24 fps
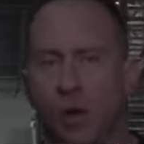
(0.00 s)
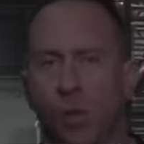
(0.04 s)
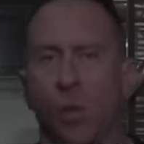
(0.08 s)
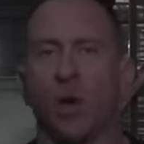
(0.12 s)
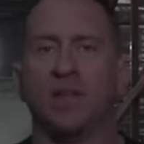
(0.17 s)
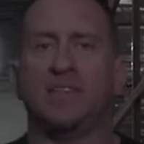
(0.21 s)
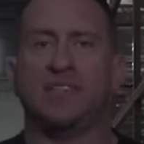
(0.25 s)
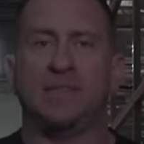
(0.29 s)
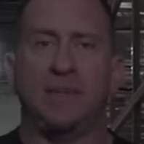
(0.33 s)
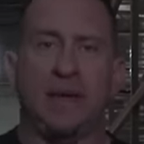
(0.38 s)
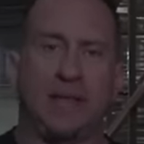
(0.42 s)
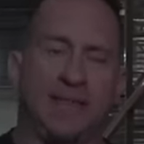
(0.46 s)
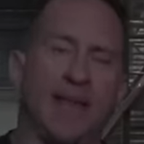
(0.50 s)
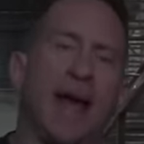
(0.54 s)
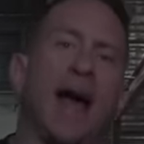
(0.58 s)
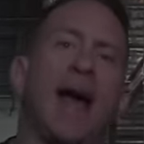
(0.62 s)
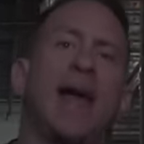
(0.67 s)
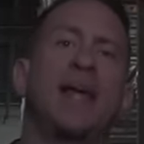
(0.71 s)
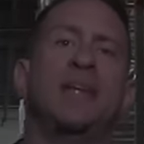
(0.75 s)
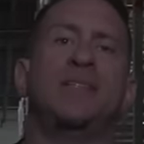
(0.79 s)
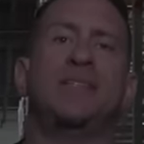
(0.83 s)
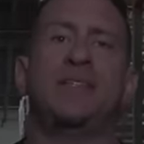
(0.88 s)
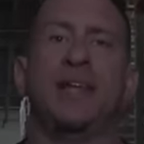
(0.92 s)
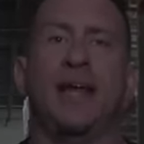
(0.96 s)
who wants to be at the
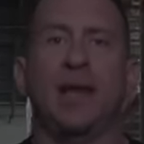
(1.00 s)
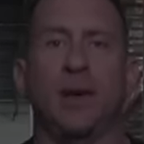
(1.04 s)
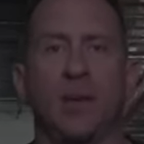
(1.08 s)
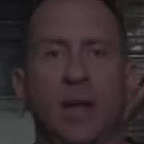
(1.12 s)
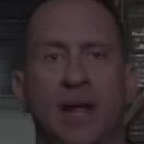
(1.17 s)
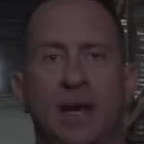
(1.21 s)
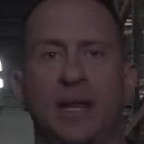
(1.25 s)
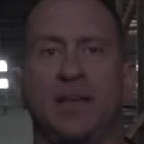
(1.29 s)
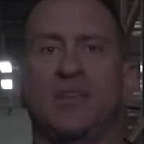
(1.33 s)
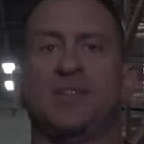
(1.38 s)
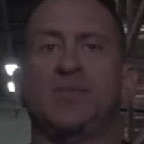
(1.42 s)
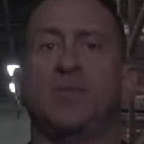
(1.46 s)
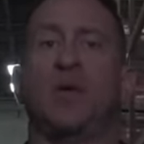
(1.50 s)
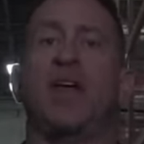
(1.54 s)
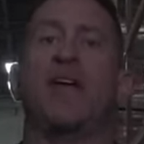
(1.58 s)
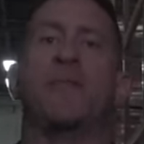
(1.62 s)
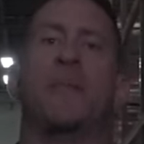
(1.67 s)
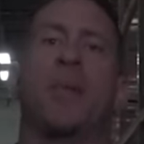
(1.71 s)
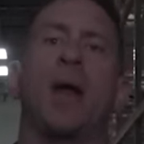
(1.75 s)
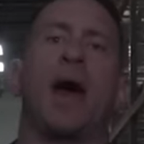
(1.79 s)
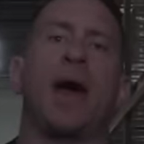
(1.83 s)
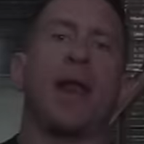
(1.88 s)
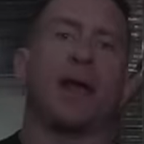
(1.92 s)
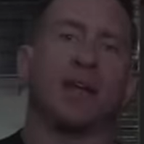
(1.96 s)
highest state of readiness, we have
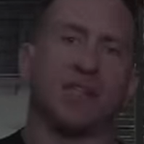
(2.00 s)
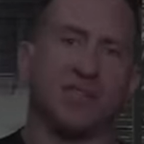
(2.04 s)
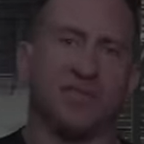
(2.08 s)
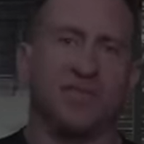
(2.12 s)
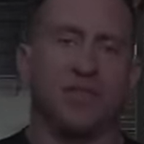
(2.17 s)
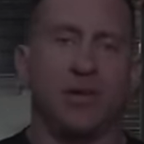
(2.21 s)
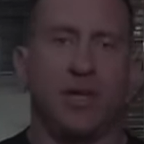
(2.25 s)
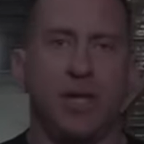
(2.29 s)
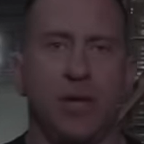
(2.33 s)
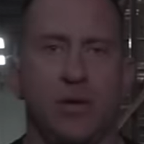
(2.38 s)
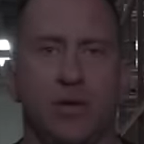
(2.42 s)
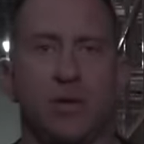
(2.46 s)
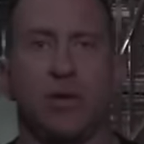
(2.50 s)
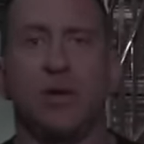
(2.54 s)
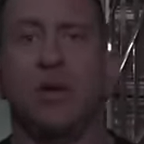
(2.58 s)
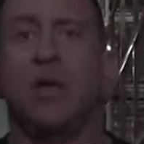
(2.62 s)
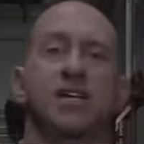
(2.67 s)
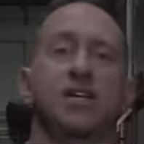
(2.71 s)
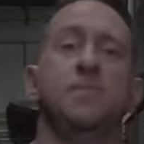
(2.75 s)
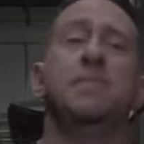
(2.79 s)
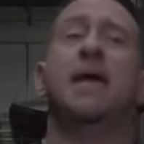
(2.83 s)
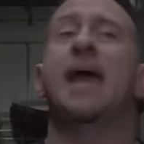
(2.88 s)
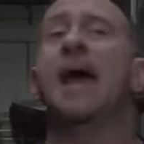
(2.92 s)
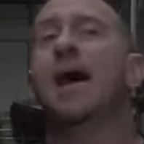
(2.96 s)
products for you.
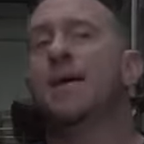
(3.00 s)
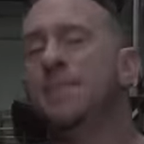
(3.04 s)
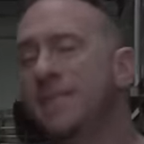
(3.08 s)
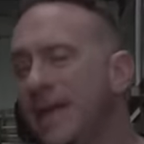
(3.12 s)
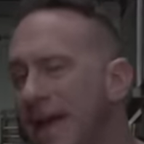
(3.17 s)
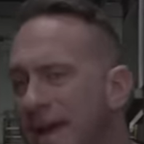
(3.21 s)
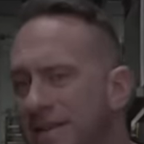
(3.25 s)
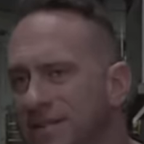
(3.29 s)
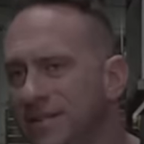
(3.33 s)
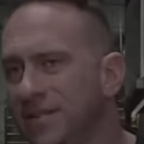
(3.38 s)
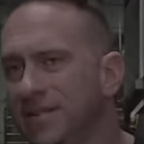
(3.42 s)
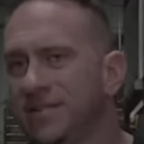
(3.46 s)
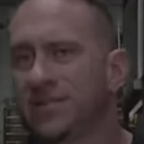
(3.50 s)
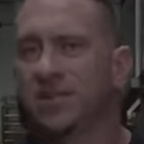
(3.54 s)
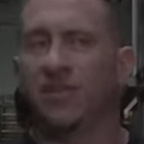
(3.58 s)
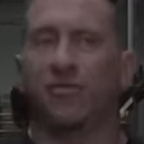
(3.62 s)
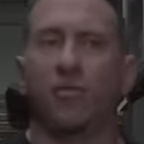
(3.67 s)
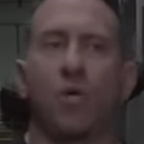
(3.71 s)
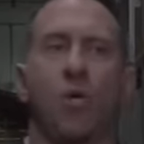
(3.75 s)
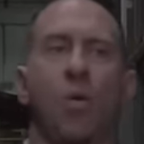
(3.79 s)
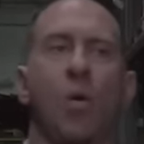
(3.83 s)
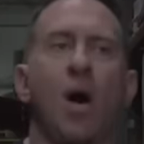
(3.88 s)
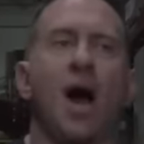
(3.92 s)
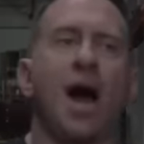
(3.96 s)
You may be asking yourself,
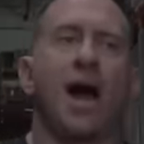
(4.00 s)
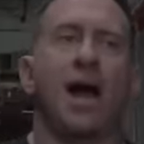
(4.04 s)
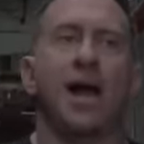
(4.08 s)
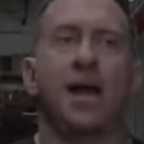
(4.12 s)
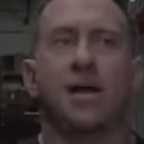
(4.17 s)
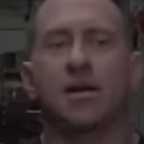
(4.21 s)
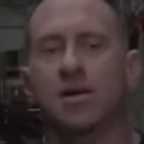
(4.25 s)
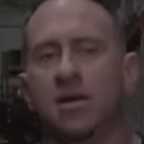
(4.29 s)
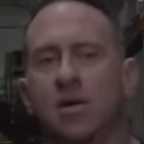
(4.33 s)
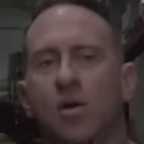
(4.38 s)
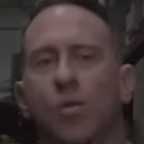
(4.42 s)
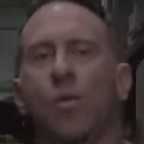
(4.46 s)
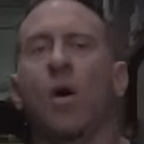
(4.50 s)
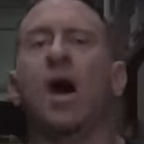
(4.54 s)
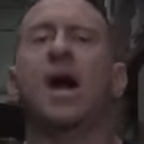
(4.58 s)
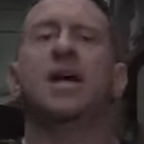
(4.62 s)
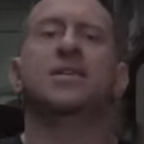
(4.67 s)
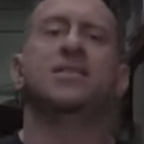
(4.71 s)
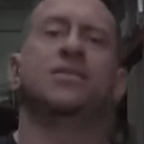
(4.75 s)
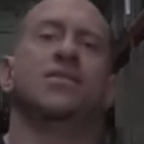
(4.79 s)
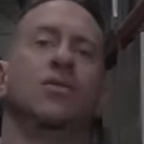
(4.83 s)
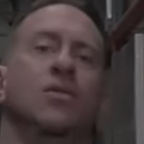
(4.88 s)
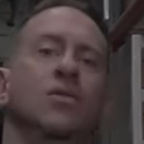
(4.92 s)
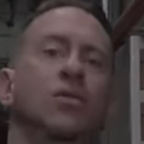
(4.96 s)
well, why? Why
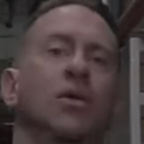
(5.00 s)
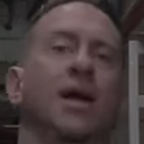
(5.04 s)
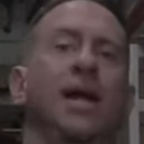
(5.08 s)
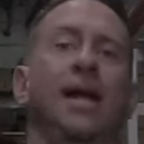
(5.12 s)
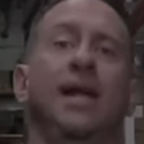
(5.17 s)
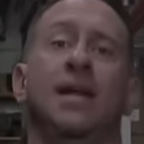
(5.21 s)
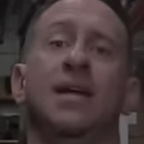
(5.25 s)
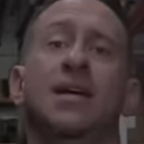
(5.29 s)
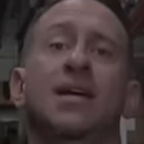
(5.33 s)
is it so great?